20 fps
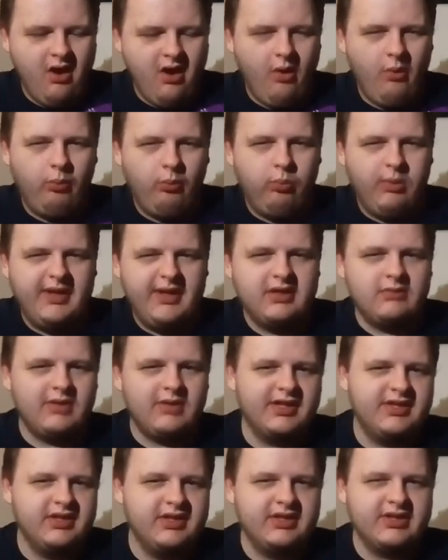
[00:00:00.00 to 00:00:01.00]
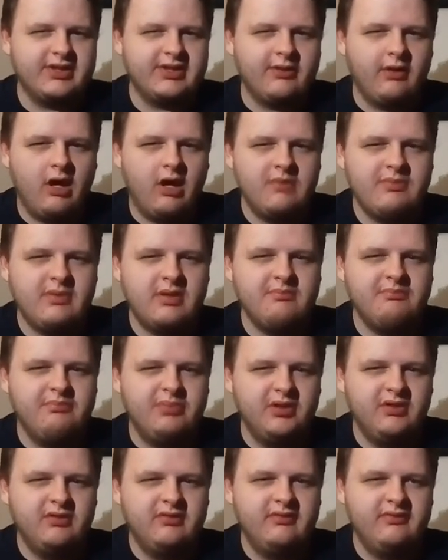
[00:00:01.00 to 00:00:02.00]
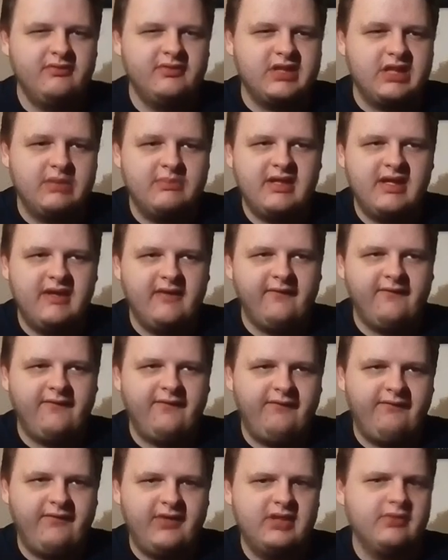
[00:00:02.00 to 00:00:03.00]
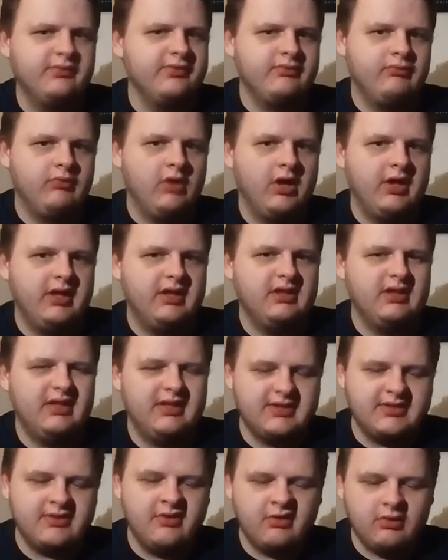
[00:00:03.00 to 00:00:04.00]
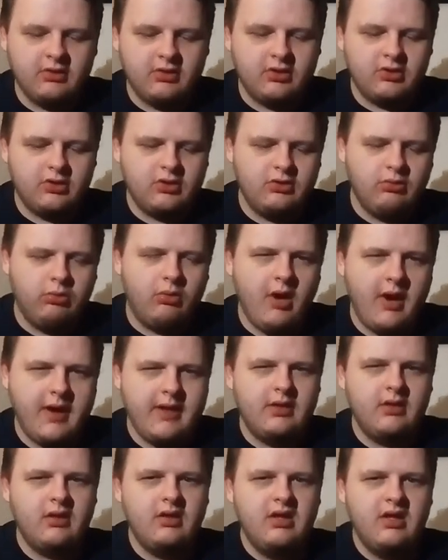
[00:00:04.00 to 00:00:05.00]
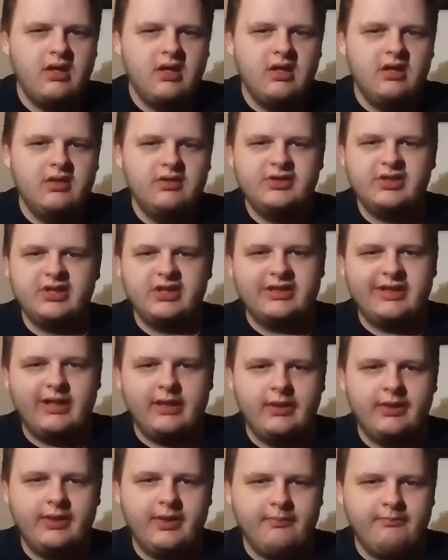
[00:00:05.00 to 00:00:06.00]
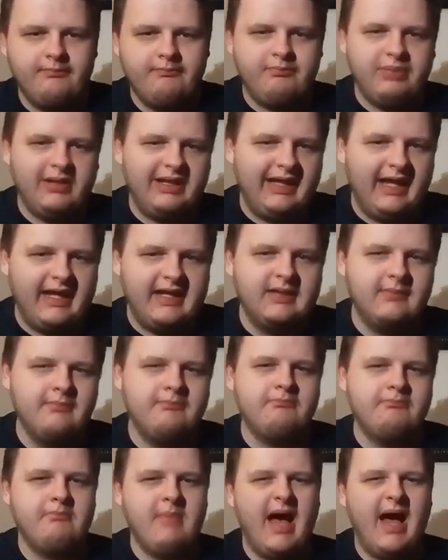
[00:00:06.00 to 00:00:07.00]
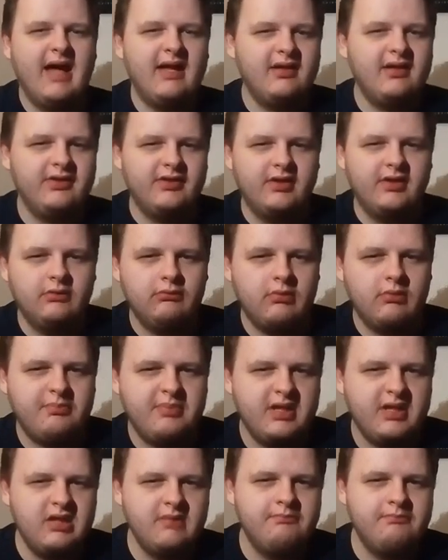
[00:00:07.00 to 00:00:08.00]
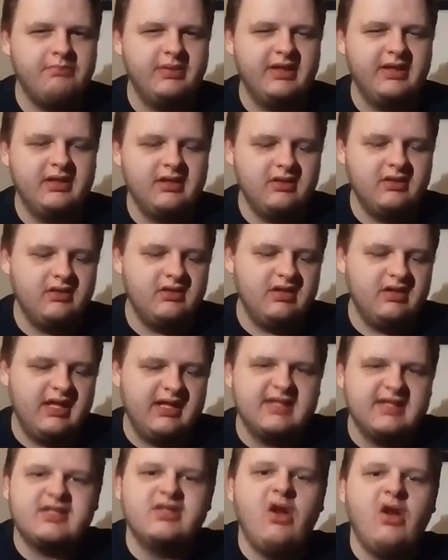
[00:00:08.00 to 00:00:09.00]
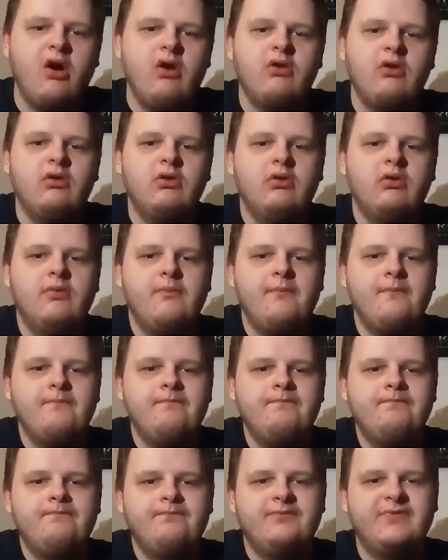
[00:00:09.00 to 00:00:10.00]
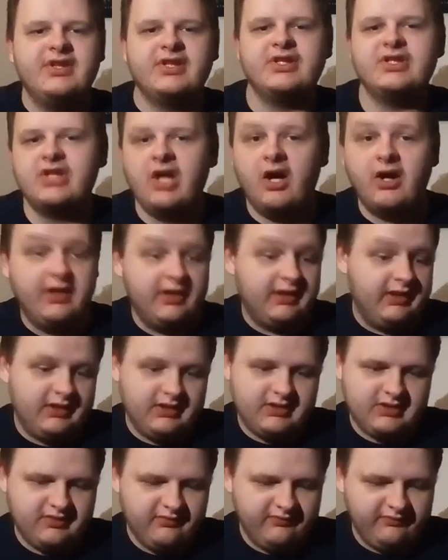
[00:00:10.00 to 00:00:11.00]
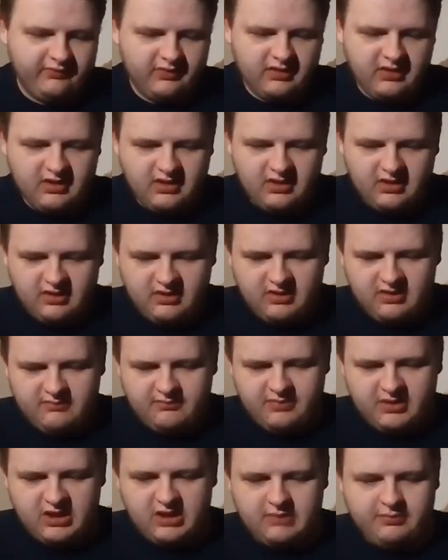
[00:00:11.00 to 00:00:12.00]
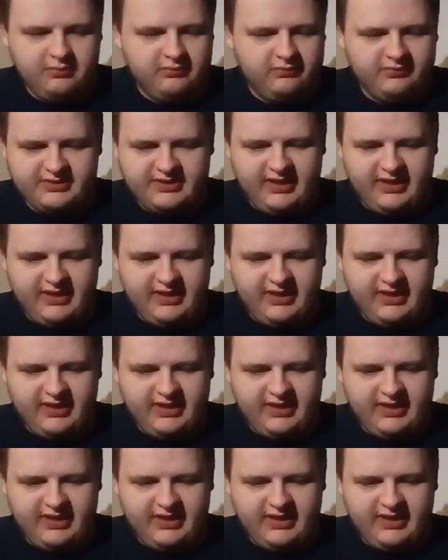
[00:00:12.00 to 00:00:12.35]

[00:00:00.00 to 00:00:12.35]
weird way to describe it, but to me it feels right. It's not quite just like the plain matte that it would be, but it's not the shiniest of purples,